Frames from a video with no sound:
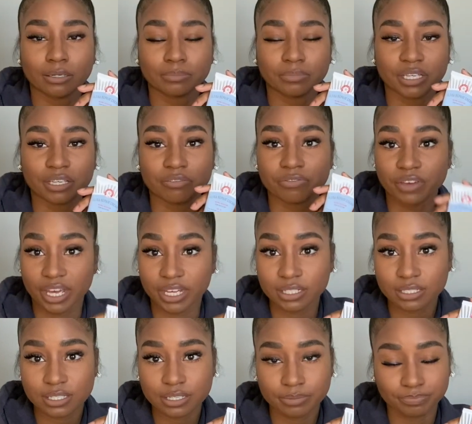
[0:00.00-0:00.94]

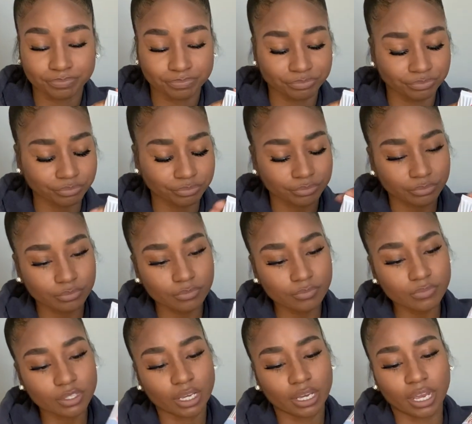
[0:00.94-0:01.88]
event.
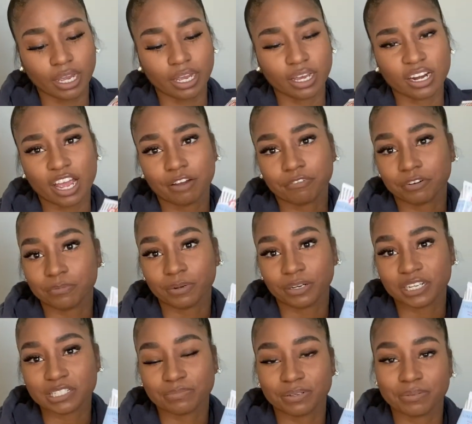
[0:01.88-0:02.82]
And everyone
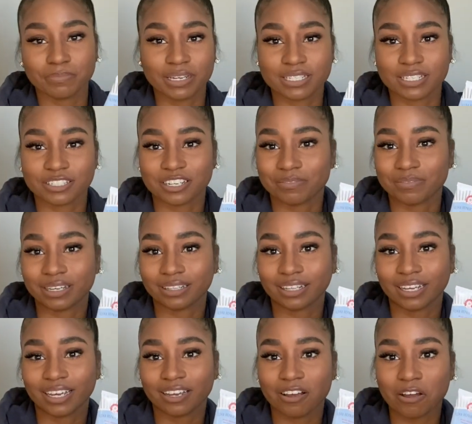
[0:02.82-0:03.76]
has been messaging me
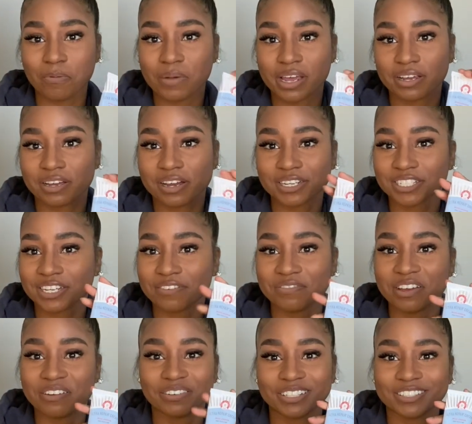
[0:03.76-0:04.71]
like, oh my gosh, I've
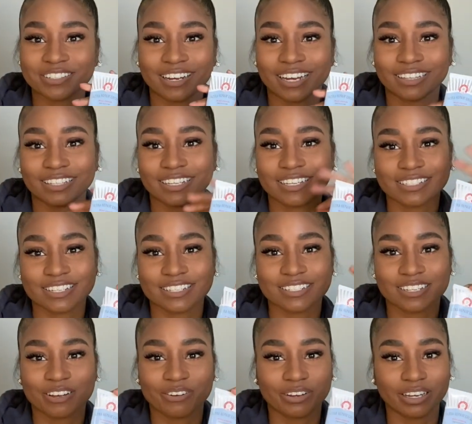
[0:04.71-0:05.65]
never tried this, it's
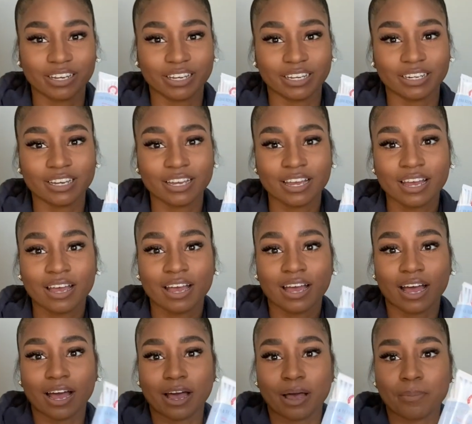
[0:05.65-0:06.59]
so good.
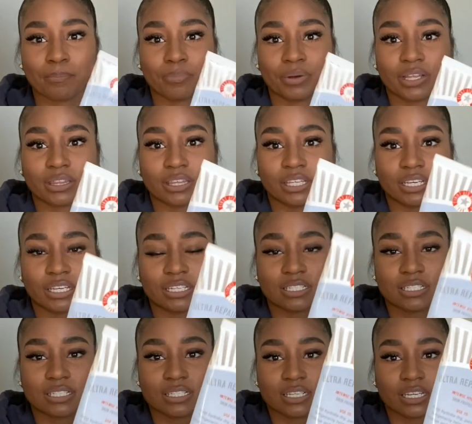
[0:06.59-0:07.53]
But
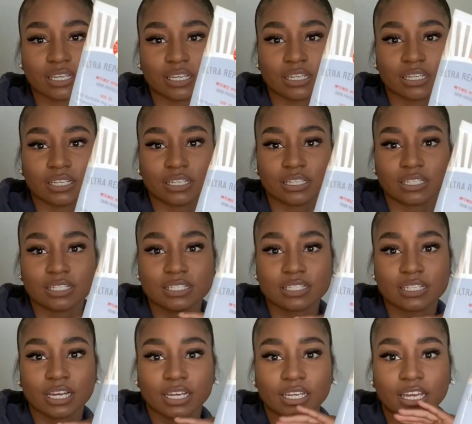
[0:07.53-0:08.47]
this is
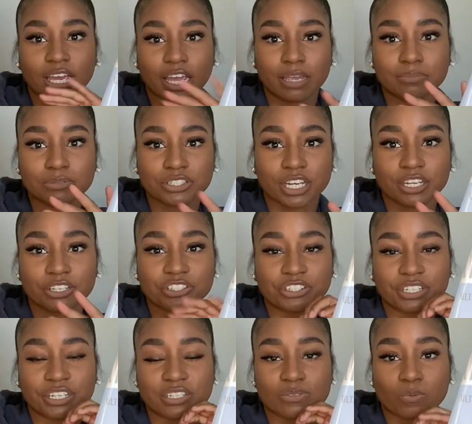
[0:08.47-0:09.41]
a game
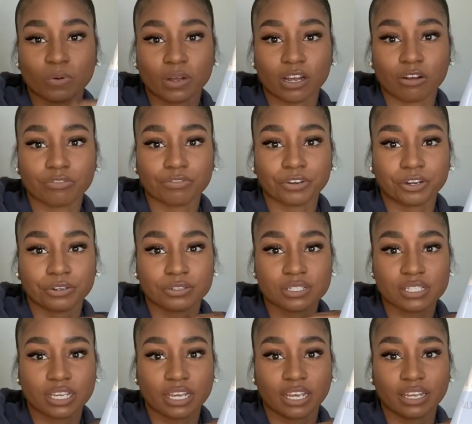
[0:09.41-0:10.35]
changer as well for your
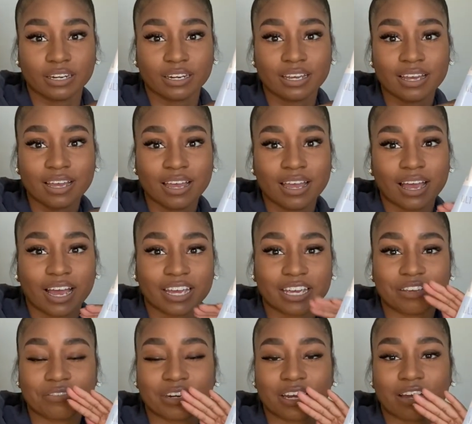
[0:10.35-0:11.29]
skin. I
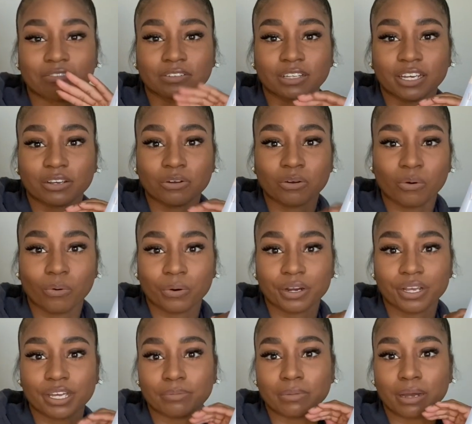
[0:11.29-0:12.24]
even have like
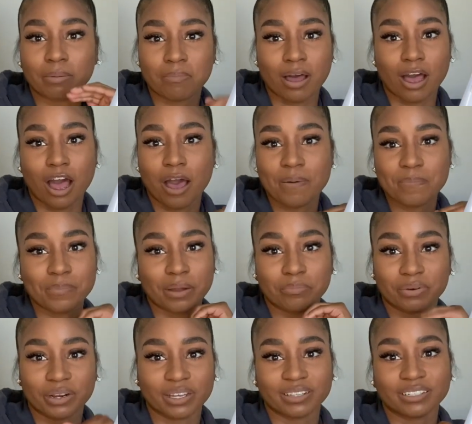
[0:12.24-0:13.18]
Corey and my mom, my
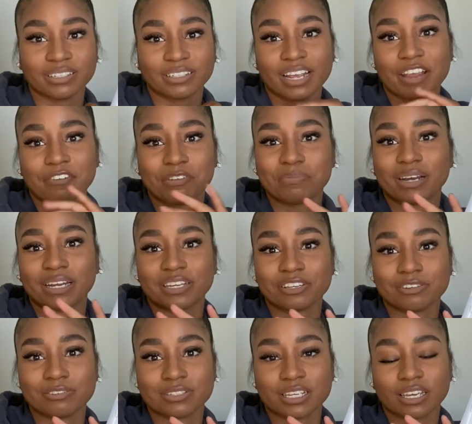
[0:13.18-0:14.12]
brother, everybody
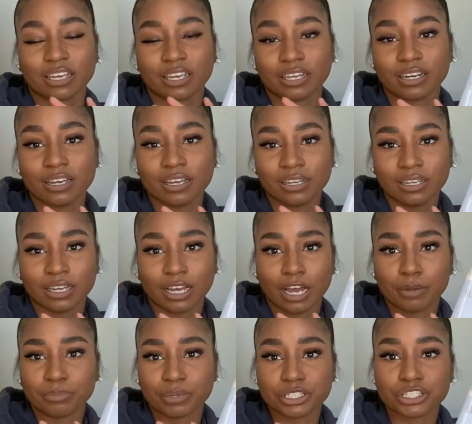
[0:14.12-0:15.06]
using it.
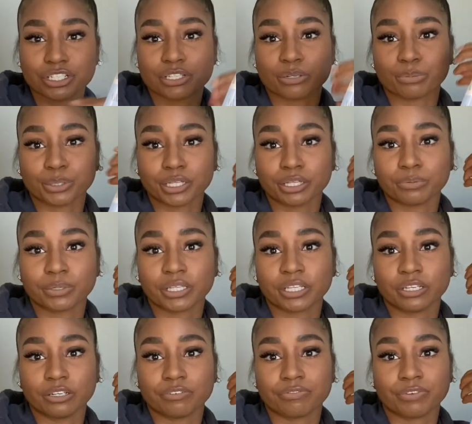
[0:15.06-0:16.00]
It's just a really, really
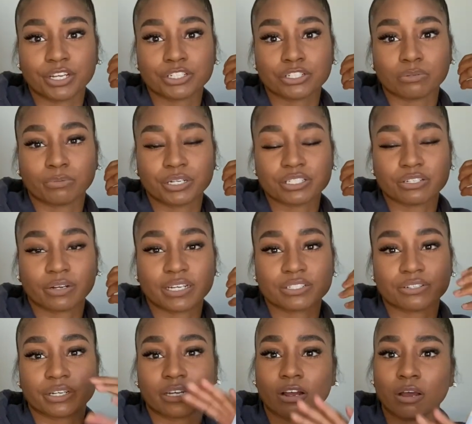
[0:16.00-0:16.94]
good facial
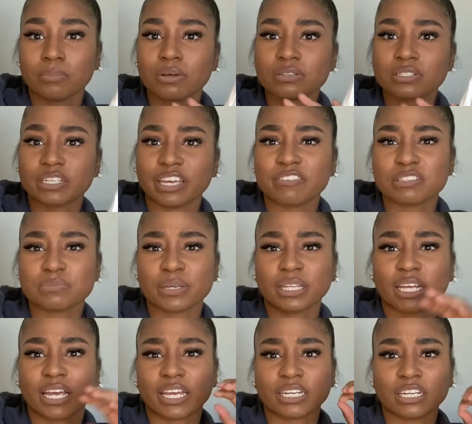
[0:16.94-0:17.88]
moisturizer. It almost gives me
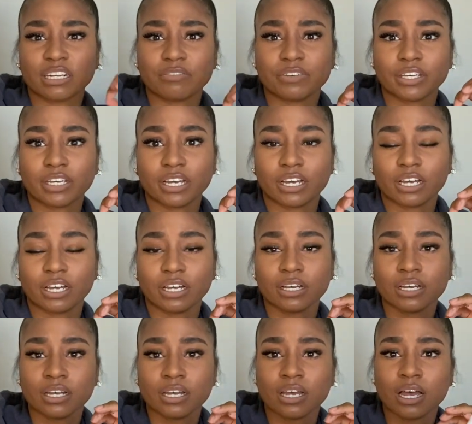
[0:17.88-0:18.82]
like Nivea
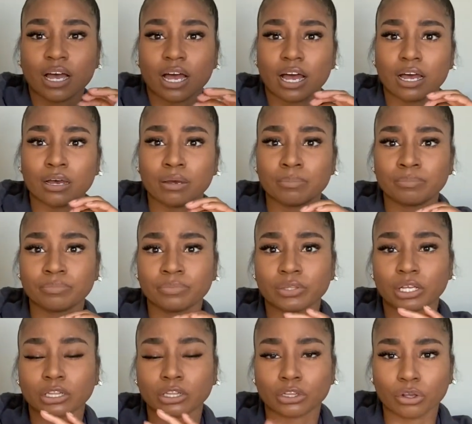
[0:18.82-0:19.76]

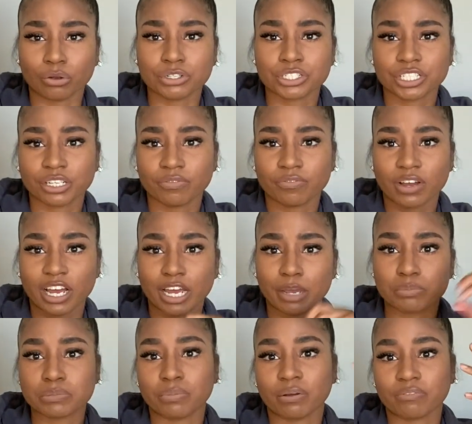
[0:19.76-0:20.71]
lotion
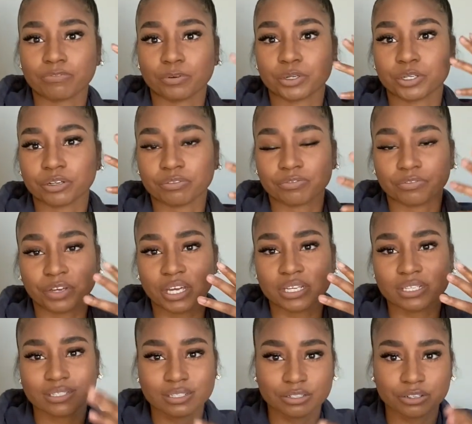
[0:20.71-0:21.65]
vibes, but for your
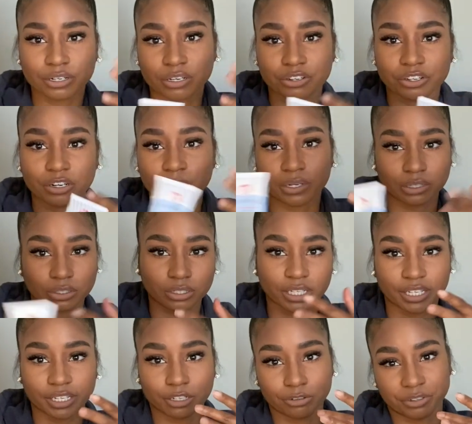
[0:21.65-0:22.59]
face. You know, you don't want to look
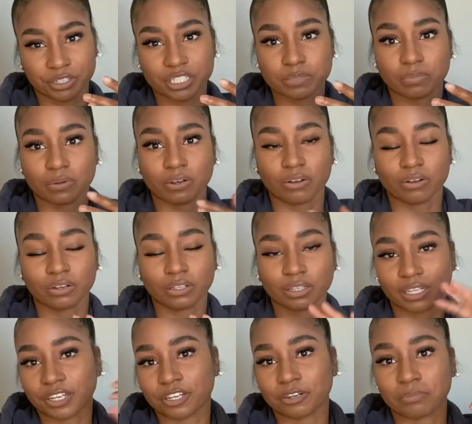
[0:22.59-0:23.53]
like a grease ball
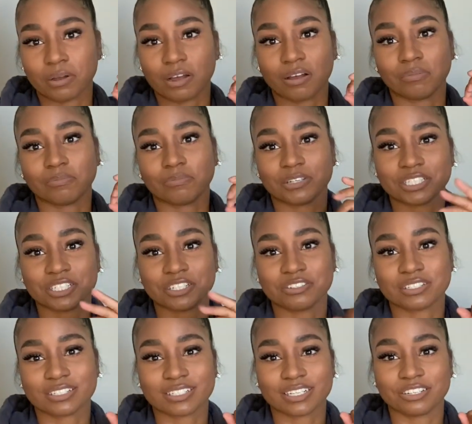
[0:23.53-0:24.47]
like your mom when she
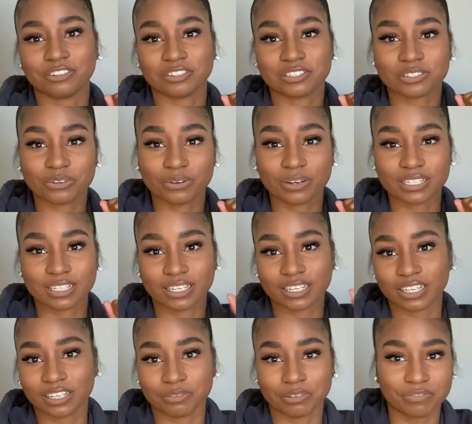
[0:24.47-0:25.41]
used to send you to school as a
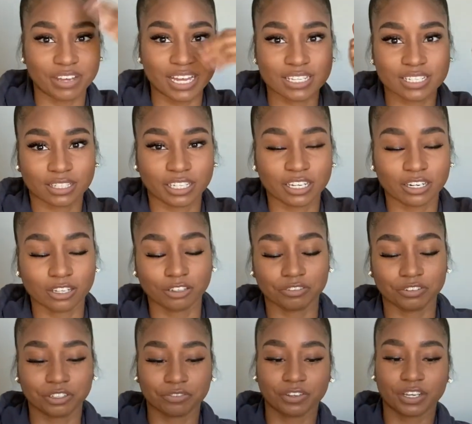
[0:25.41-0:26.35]
kid with Vaseline all over
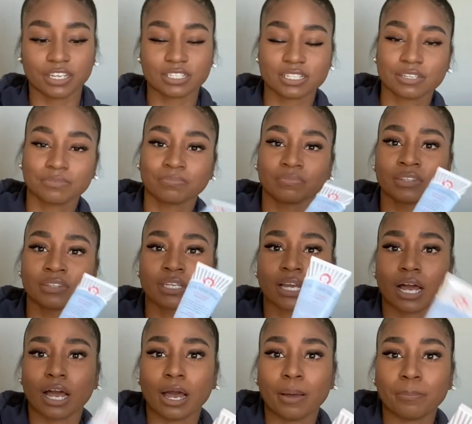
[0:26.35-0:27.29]
your face.
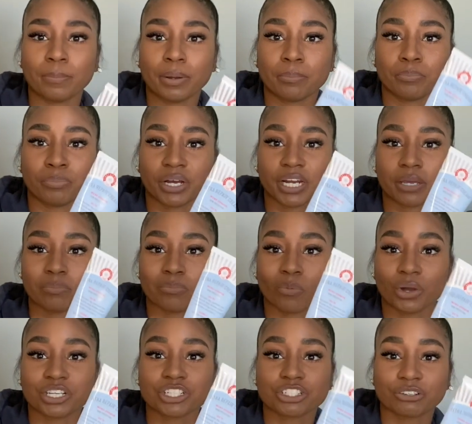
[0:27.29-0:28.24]
But it
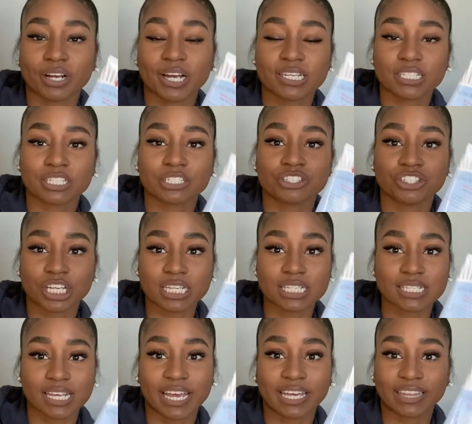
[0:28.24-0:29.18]
moisturizes
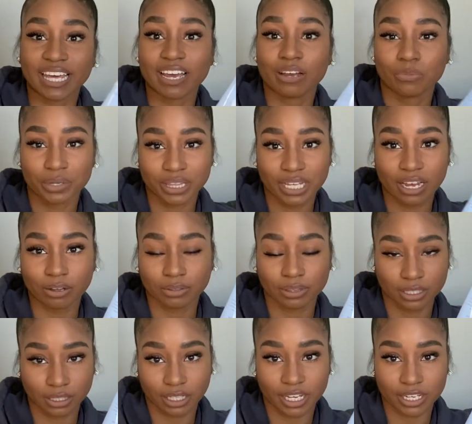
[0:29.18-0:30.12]
just like that without
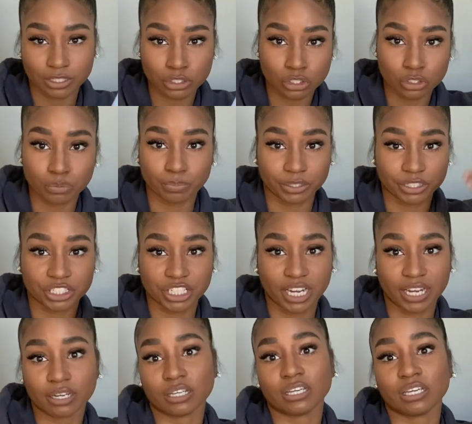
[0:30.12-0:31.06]
the like super
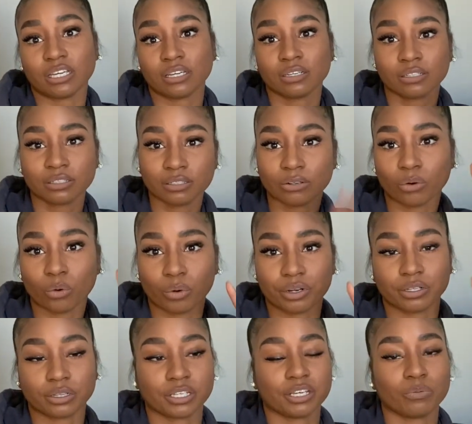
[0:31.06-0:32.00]
shiny,
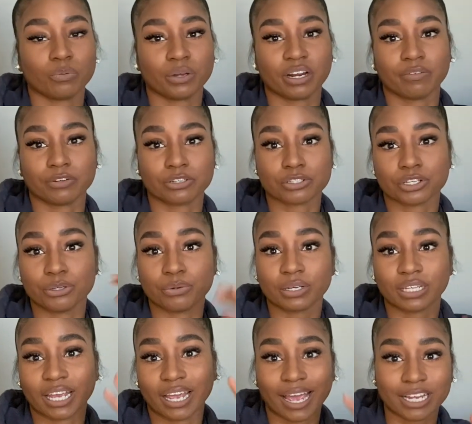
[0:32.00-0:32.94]
oily, whatever. So you can
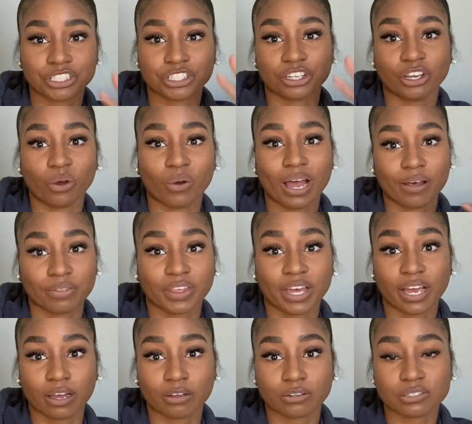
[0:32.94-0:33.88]
like actually go out the
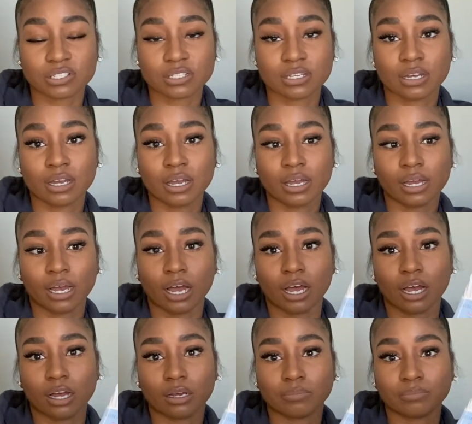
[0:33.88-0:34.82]
house
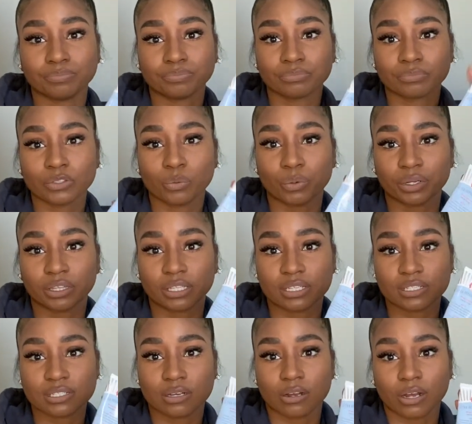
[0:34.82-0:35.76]
with
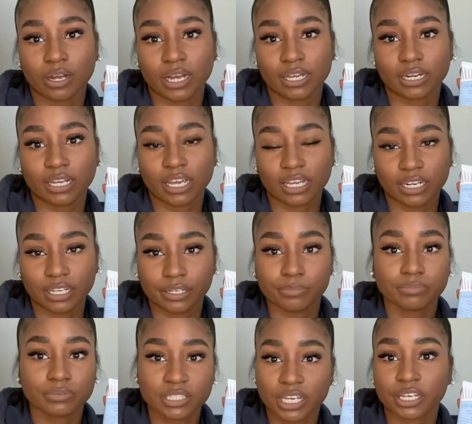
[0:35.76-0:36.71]
this on, and
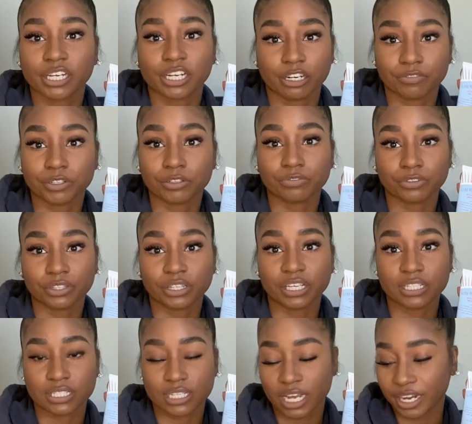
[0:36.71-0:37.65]
it take care of you for the
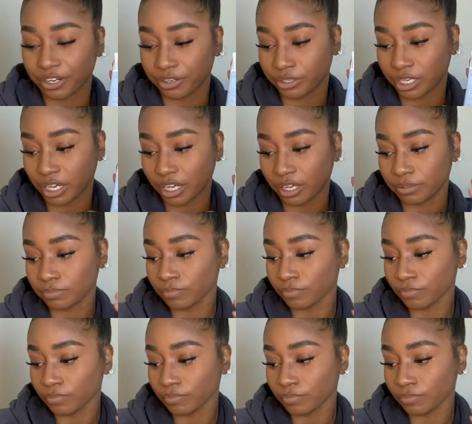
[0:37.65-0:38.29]
entire day.